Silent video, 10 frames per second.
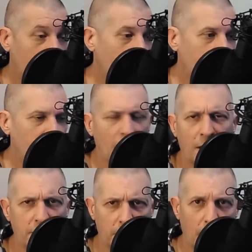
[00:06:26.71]
I could go to any
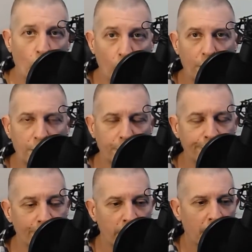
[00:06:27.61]
college that I wanted
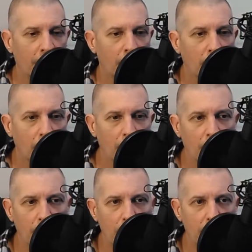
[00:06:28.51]
to.
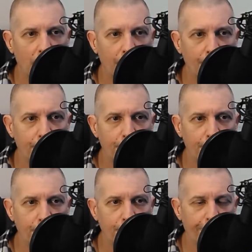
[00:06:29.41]

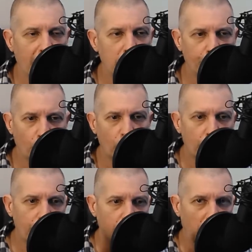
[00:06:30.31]
So fast
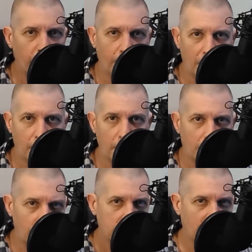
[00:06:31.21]
forward, blah, blah, blah, a
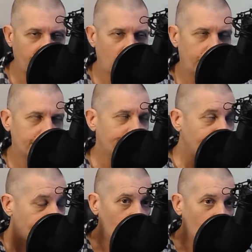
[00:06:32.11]
lot of stuff happened.
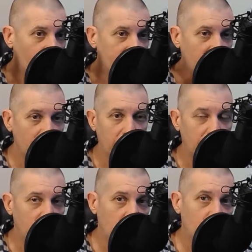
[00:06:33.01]
We went to
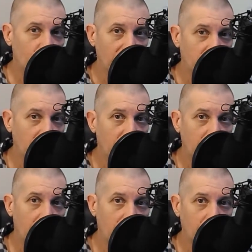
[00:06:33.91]
MTSU, but she
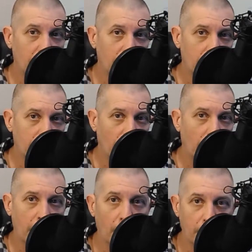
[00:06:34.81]
didn't get in.
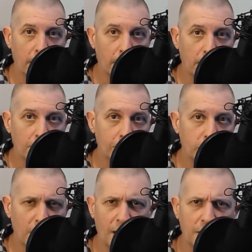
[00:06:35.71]
I got in.
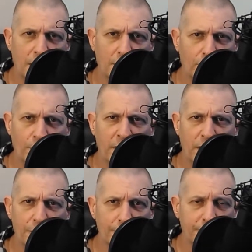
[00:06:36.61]
She had to take the
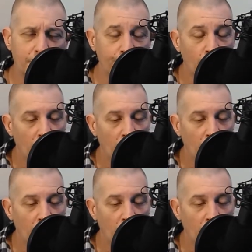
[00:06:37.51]
remedials.